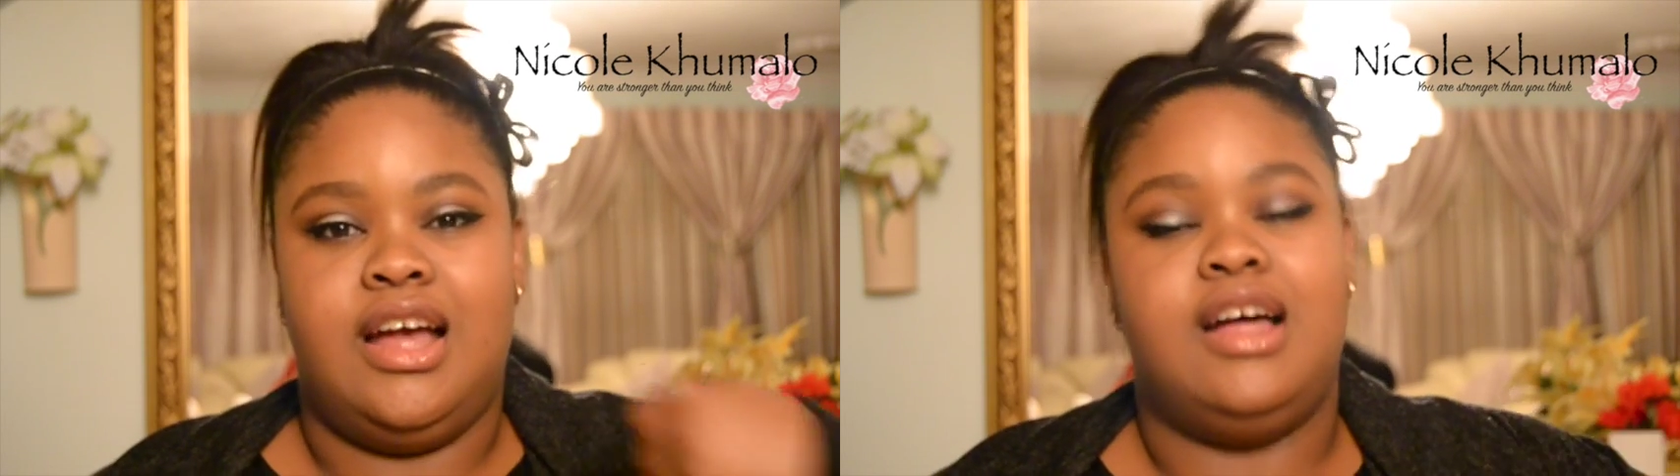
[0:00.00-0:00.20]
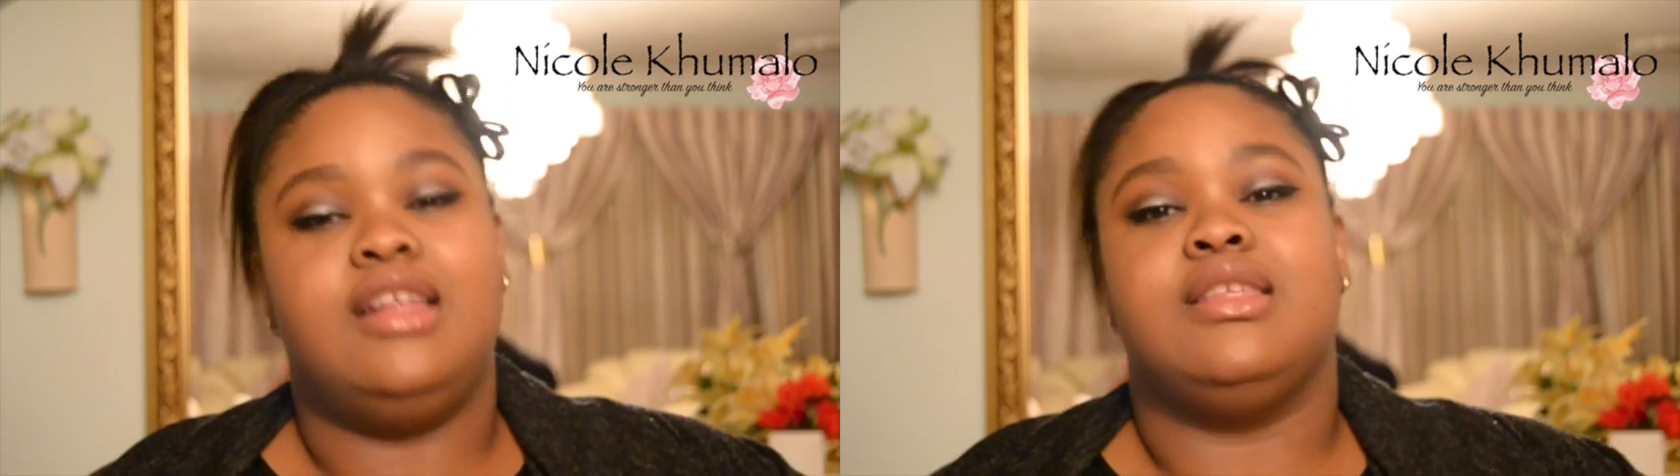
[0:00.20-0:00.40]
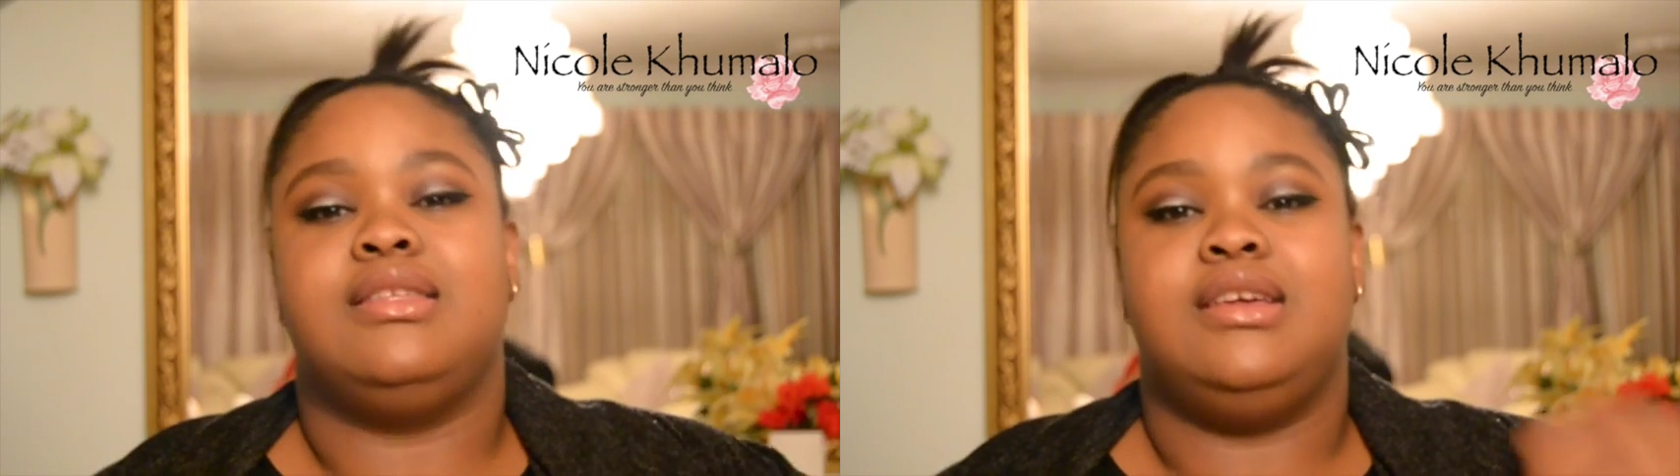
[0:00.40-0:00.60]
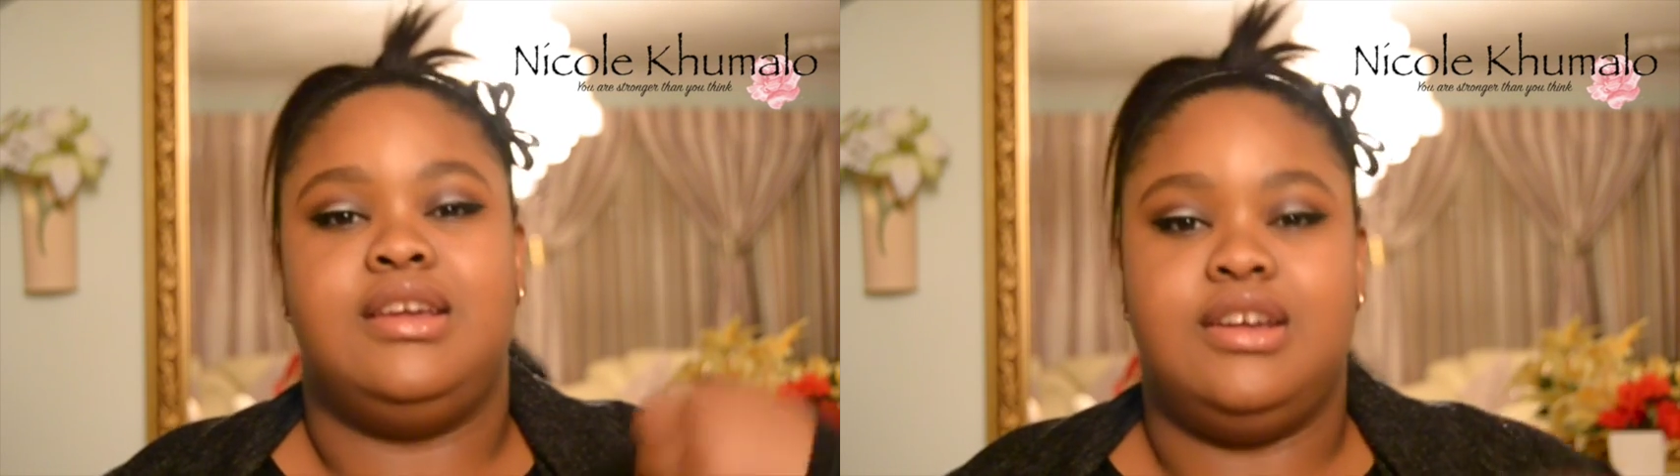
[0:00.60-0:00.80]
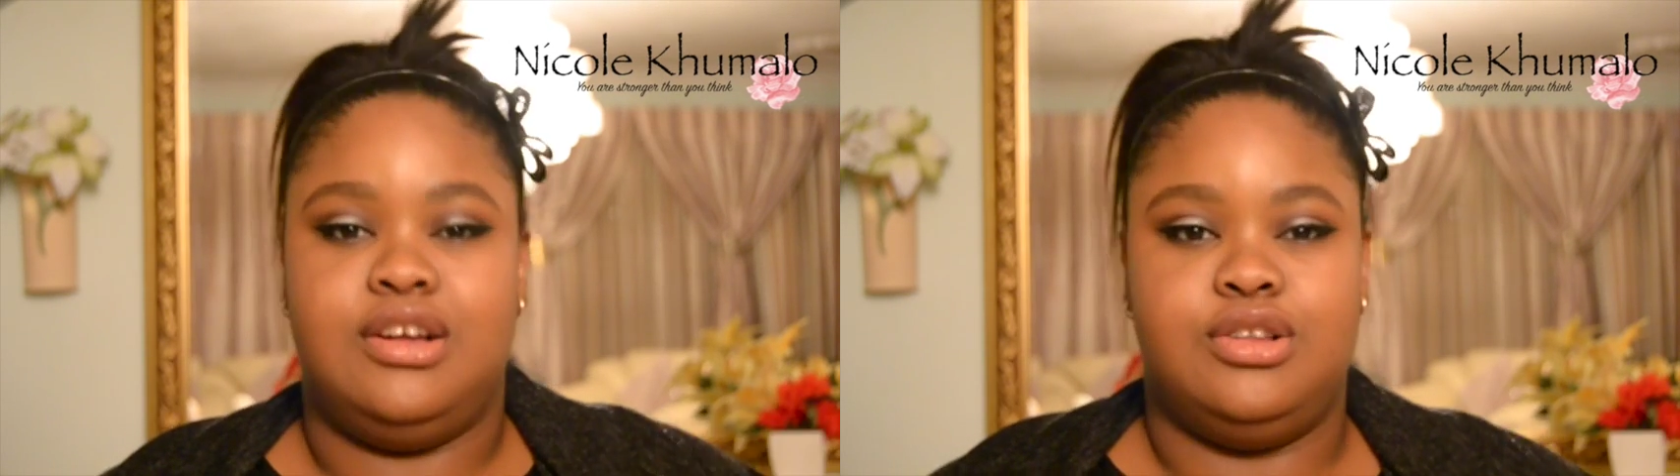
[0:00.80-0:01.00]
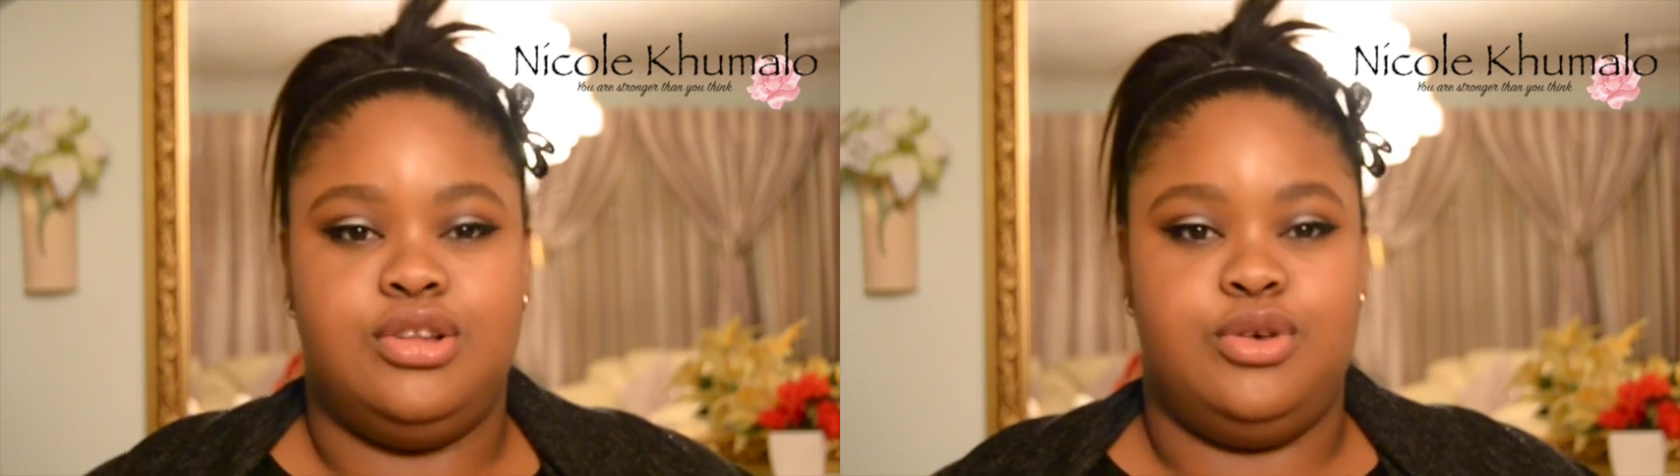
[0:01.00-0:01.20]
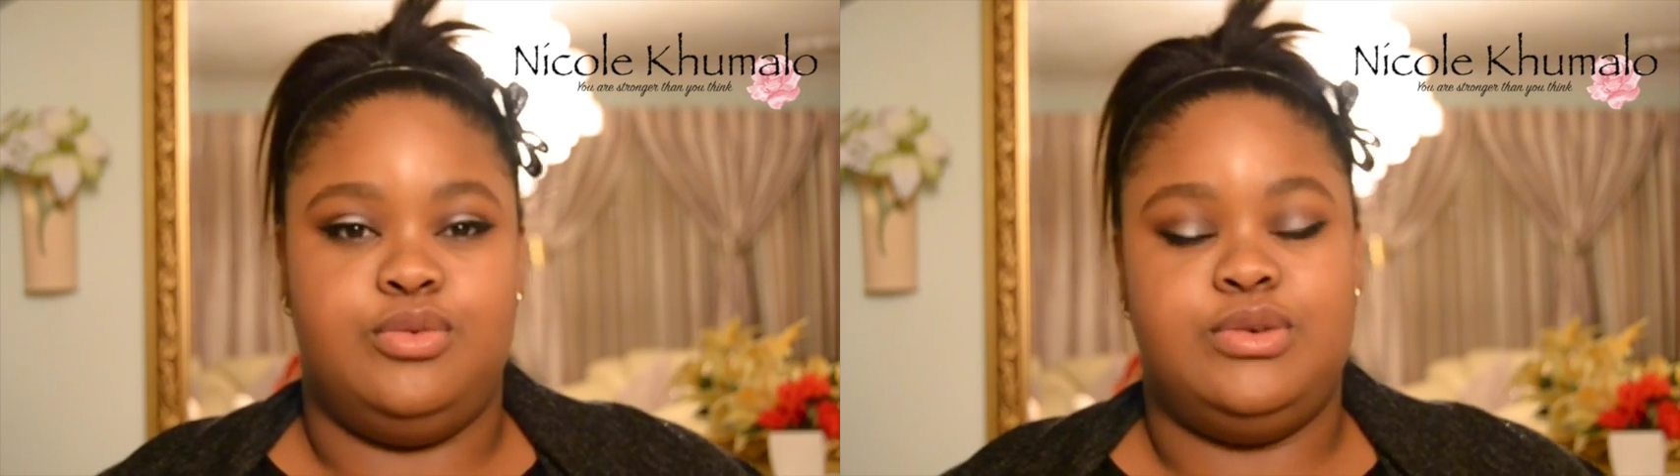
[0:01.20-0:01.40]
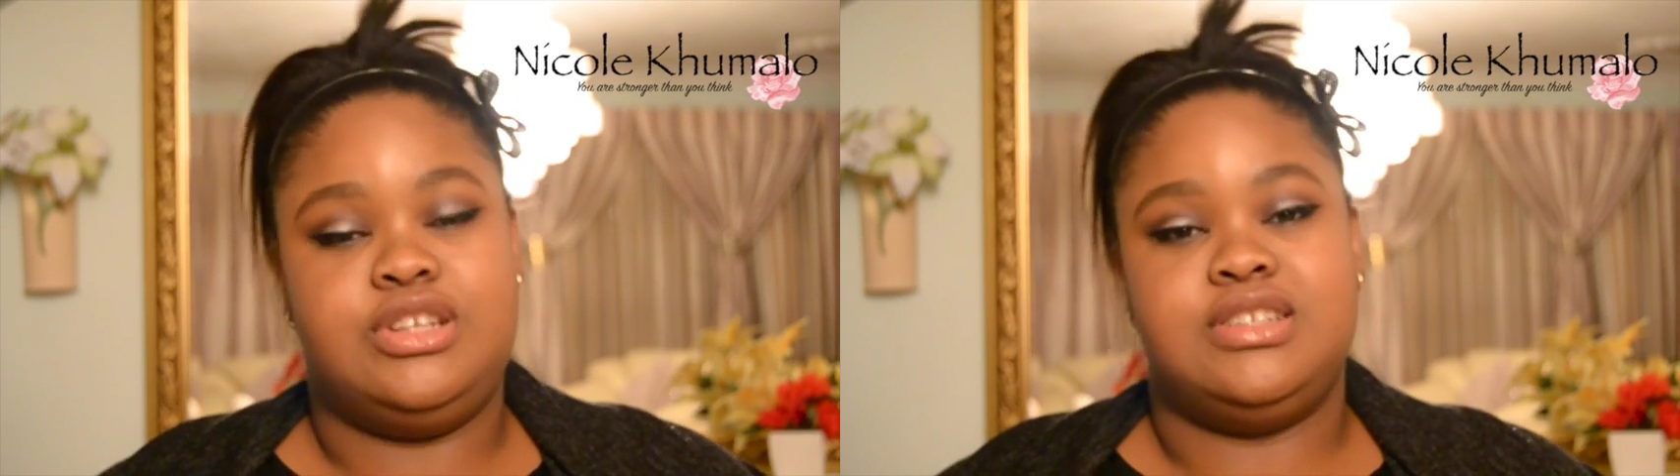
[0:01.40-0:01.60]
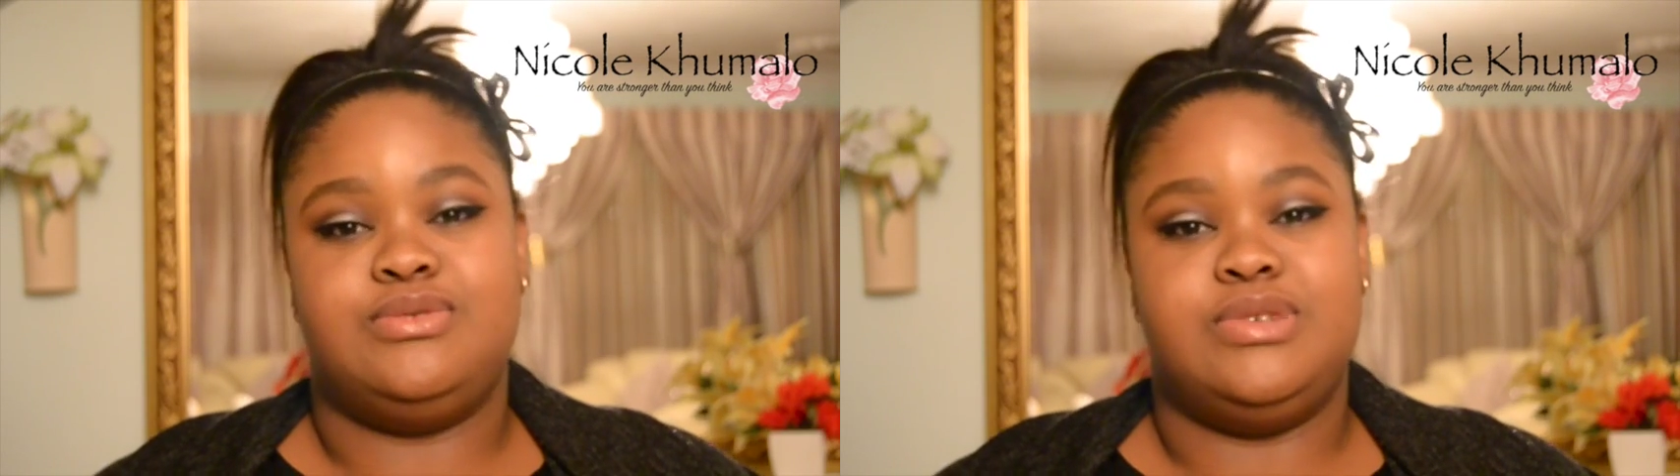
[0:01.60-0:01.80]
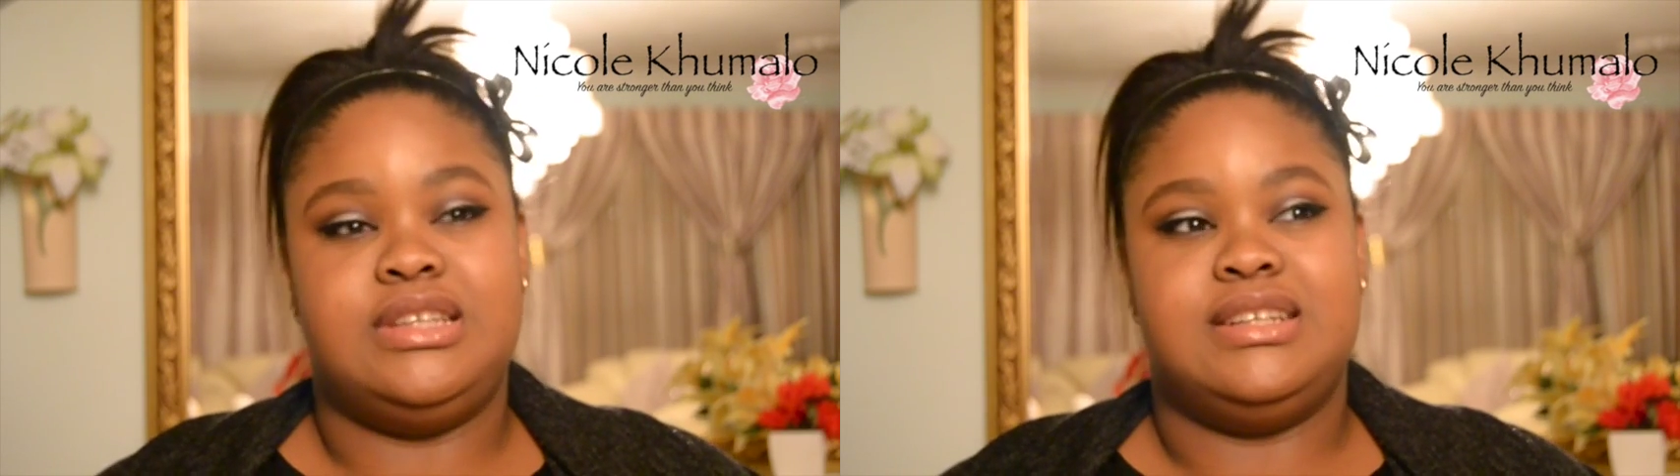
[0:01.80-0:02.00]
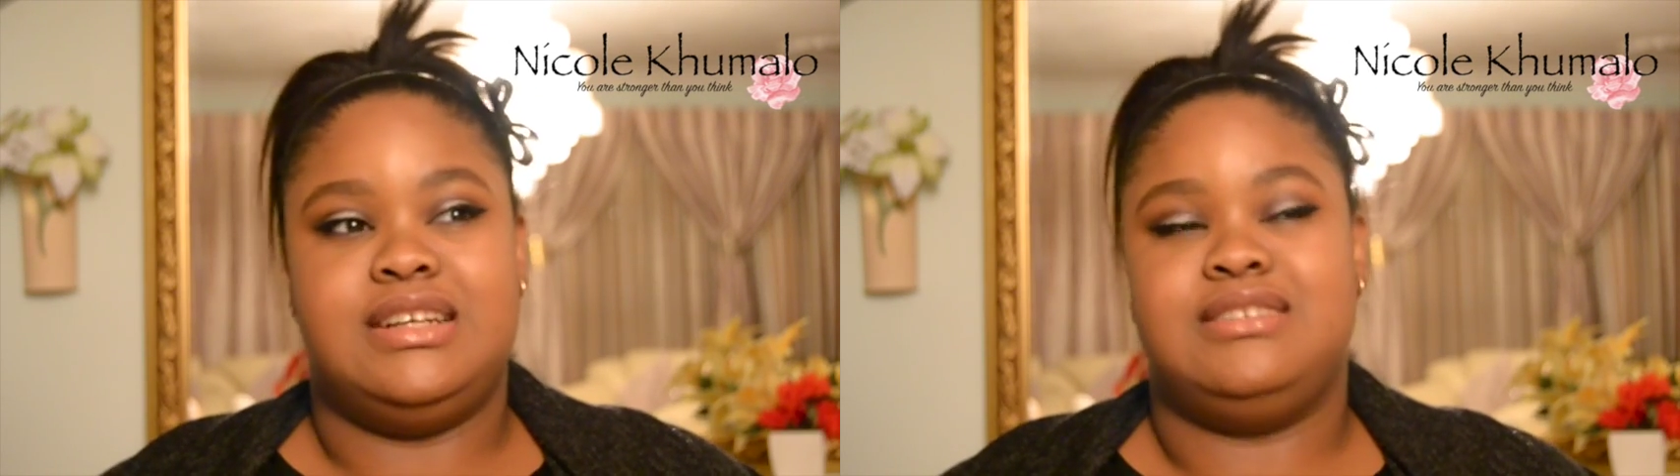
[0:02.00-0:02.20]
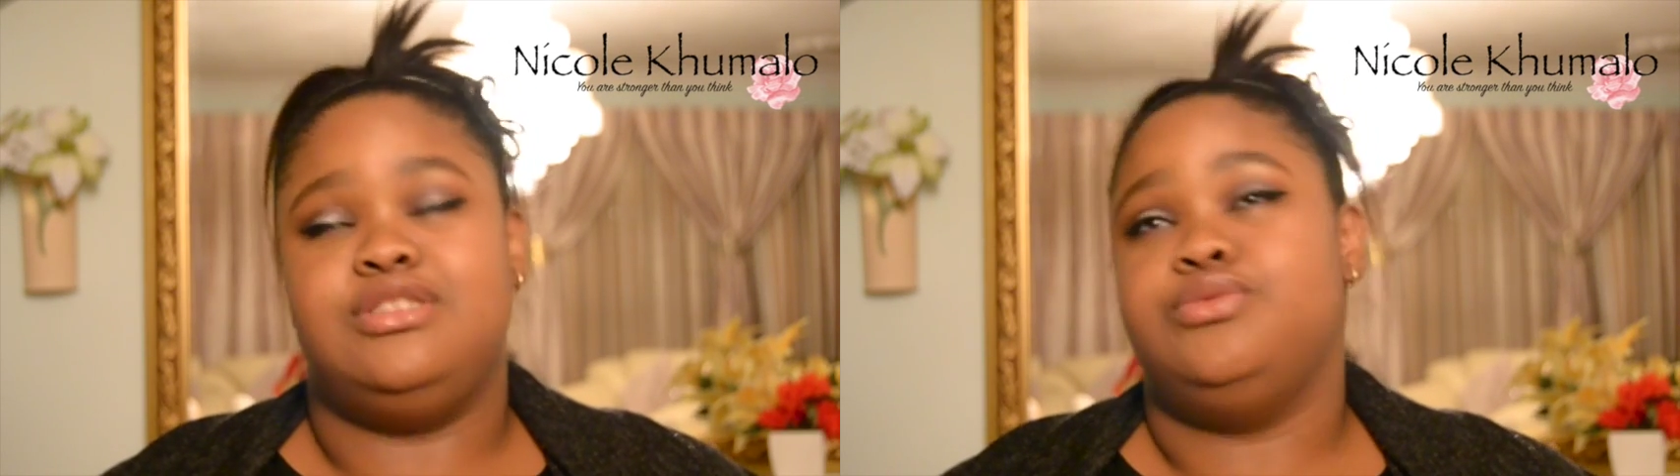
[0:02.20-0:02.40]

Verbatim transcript: healthy glow, which is really nice.